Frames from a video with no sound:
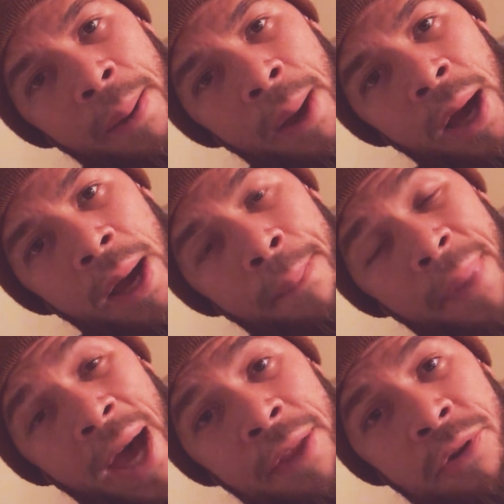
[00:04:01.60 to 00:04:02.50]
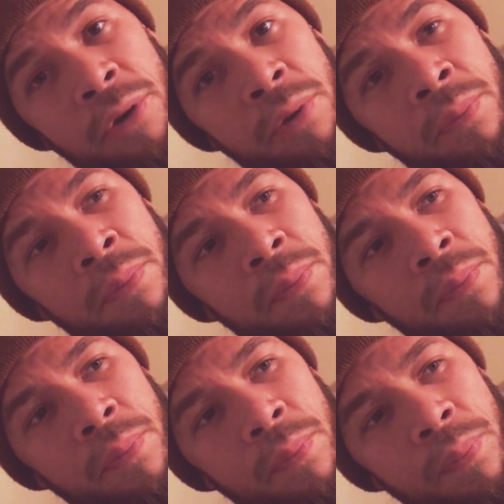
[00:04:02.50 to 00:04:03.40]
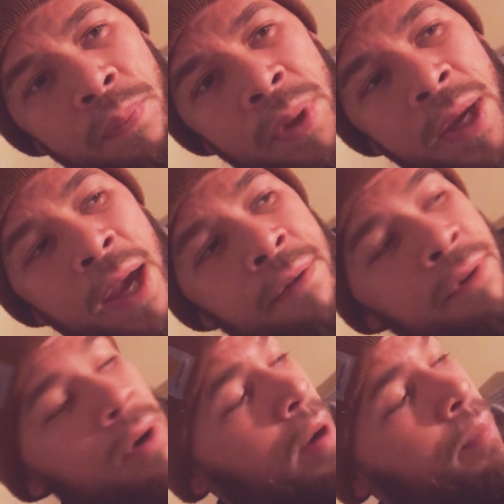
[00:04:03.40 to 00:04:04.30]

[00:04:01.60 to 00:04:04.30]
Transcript: uh, bathroom behavior.